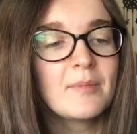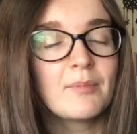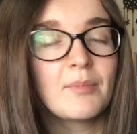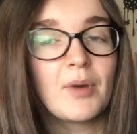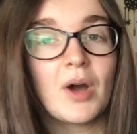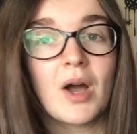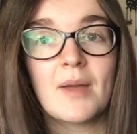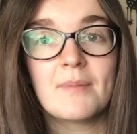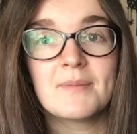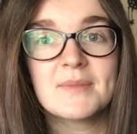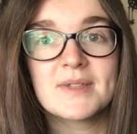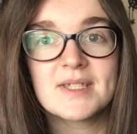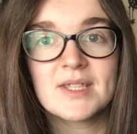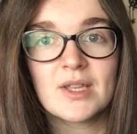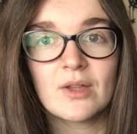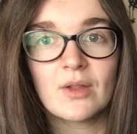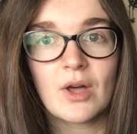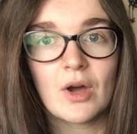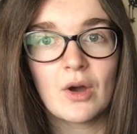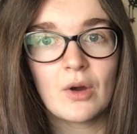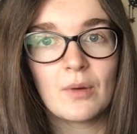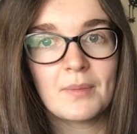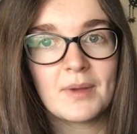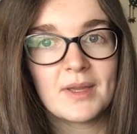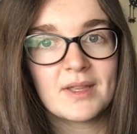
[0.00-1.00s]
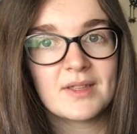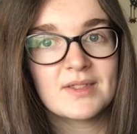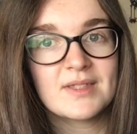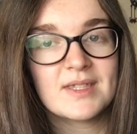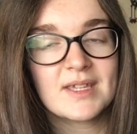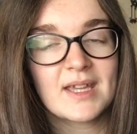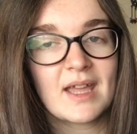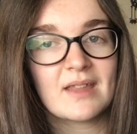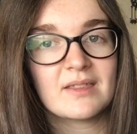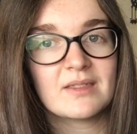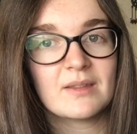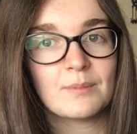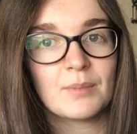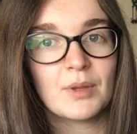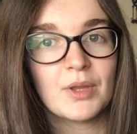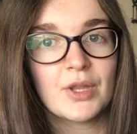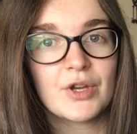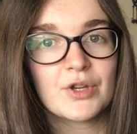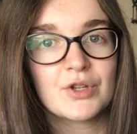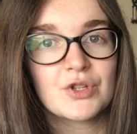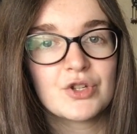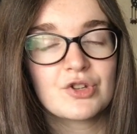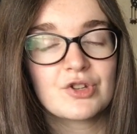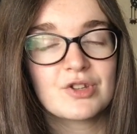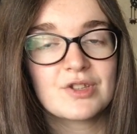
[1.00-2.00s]
but I'm still hoping to get the
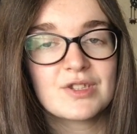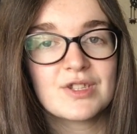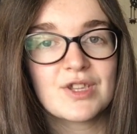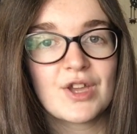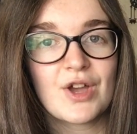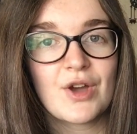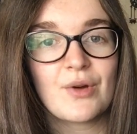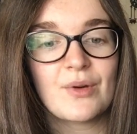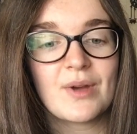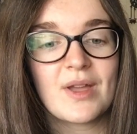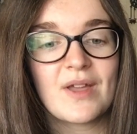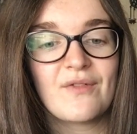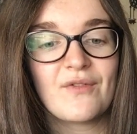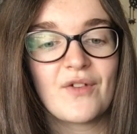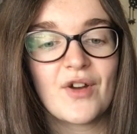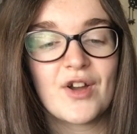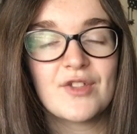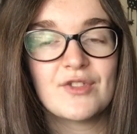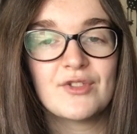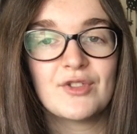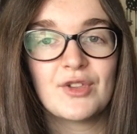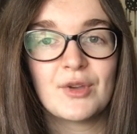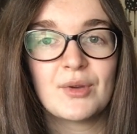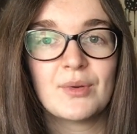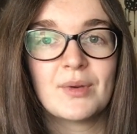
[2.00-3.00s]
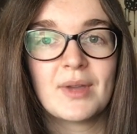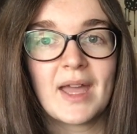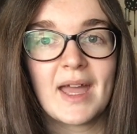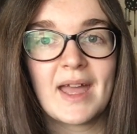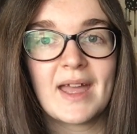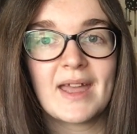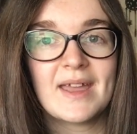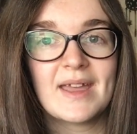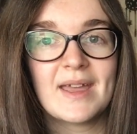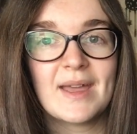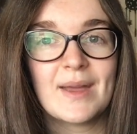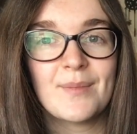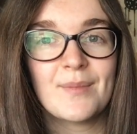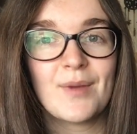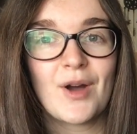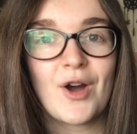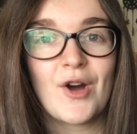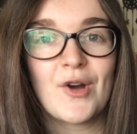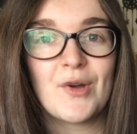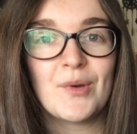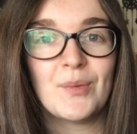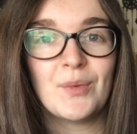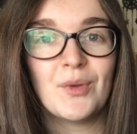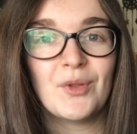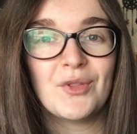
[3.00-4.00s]
plush, so if I do get him,
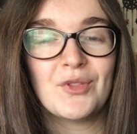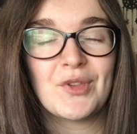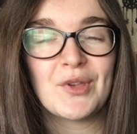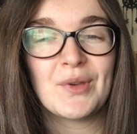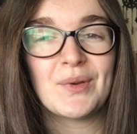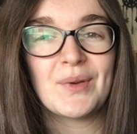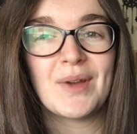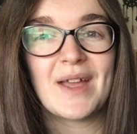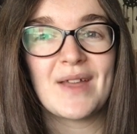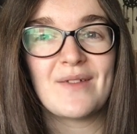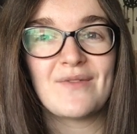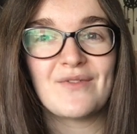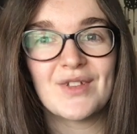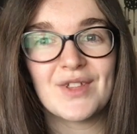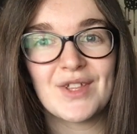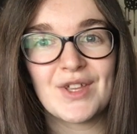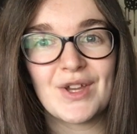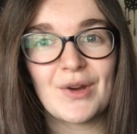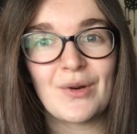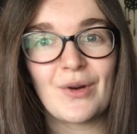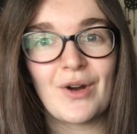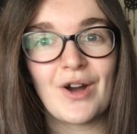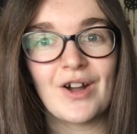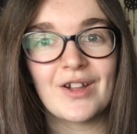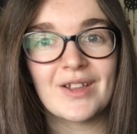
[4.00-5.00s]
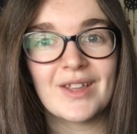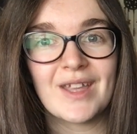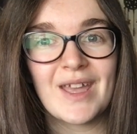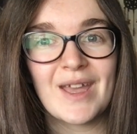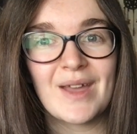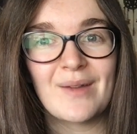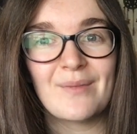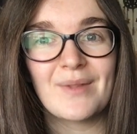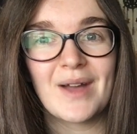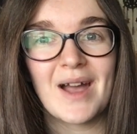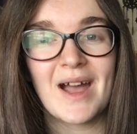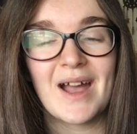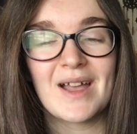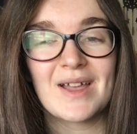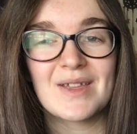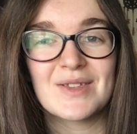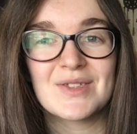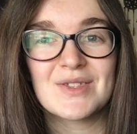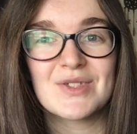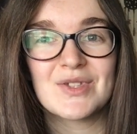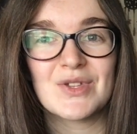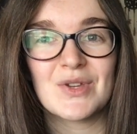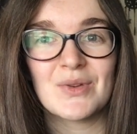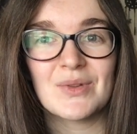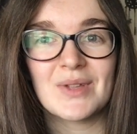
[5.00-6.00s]
I will do a video on him as
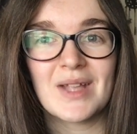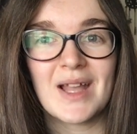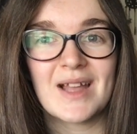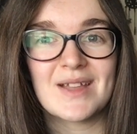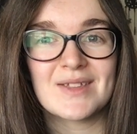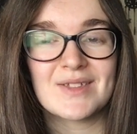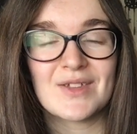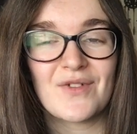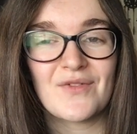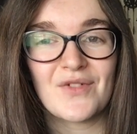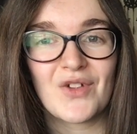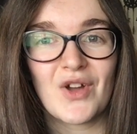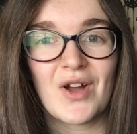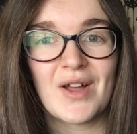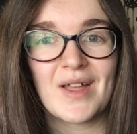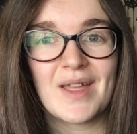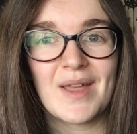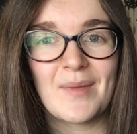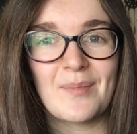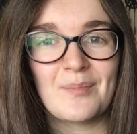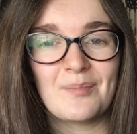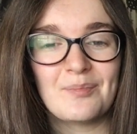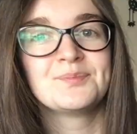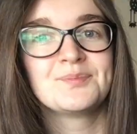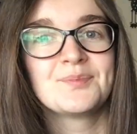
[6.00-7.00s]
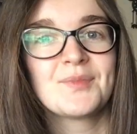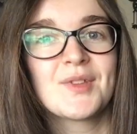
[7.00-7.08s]
soon as I've got him.